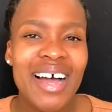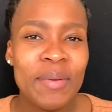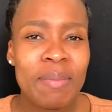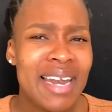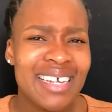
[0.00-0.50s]

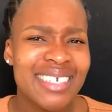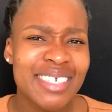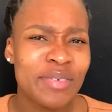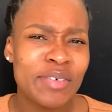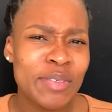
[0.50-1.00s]
plait it
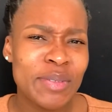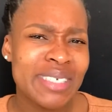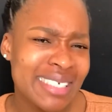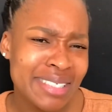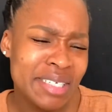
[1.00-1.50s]
for you and
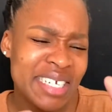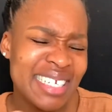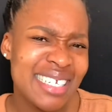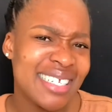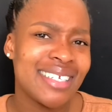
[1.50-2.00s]
just
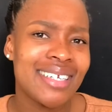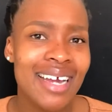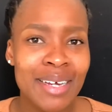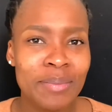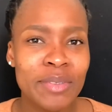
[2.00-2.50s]
neaten it
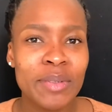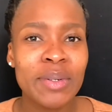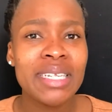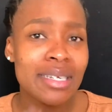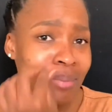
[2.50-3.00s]
up, you know.
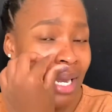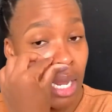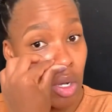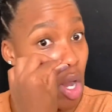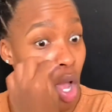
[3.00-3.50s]
And I'd be like,
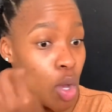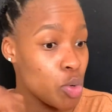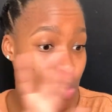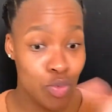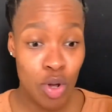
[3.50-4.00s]

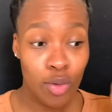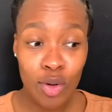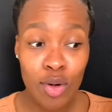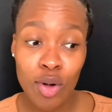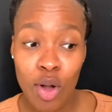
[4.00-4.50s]
"No, no,
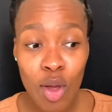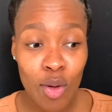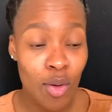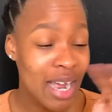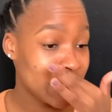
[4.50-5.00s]
no,
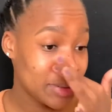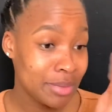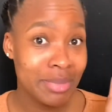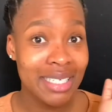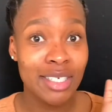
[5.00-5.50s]
no! I shouldn't
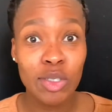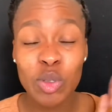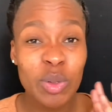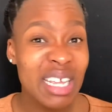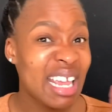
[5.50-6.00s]
be
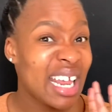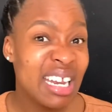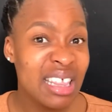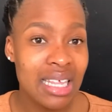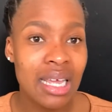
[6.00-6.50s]
doing
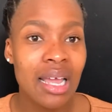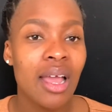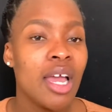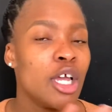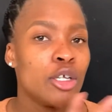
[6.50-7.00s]
anything
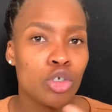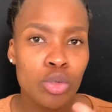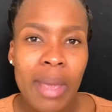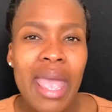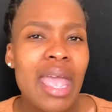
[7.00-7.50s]
to
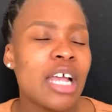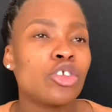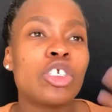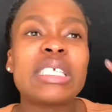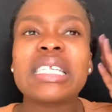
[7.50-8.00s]
my hair. I
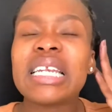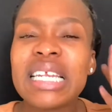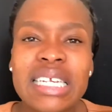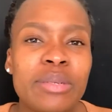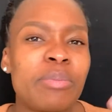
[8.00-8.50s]
should just
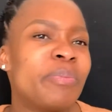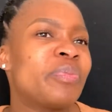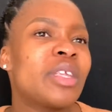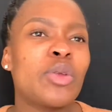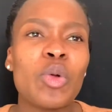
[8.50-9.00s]
let it."
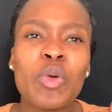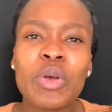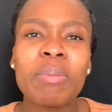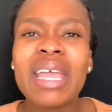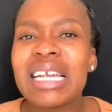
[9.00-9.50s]
you know
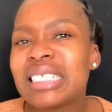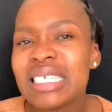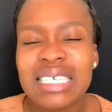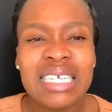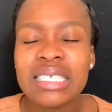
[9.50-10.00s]
remain
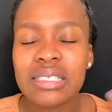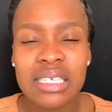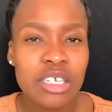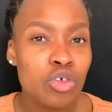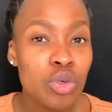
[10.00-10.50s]
in, in its
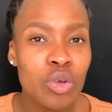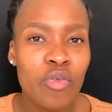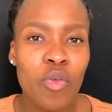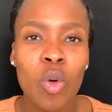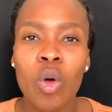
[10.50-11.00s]
natural
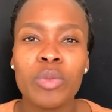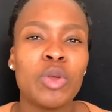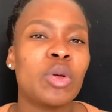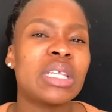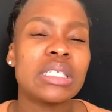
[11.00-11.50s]
form you
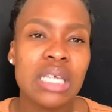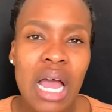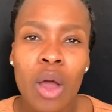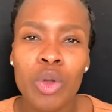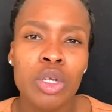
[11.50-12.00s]
know that's
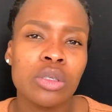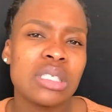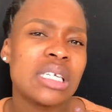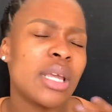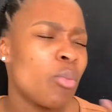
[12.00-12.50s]
how it will
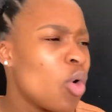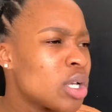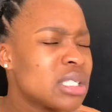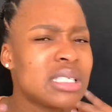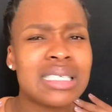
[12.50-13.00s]
stay
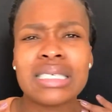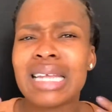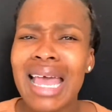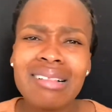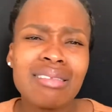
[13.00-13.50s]
moist and
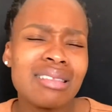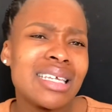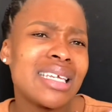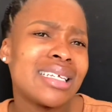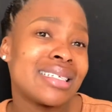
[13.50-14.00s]

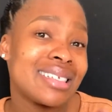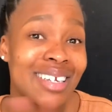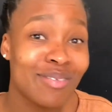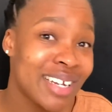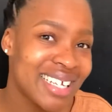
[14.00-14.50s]
healthy and
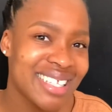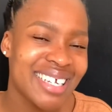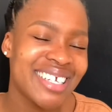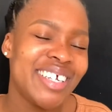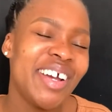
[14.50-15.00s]
stuff like that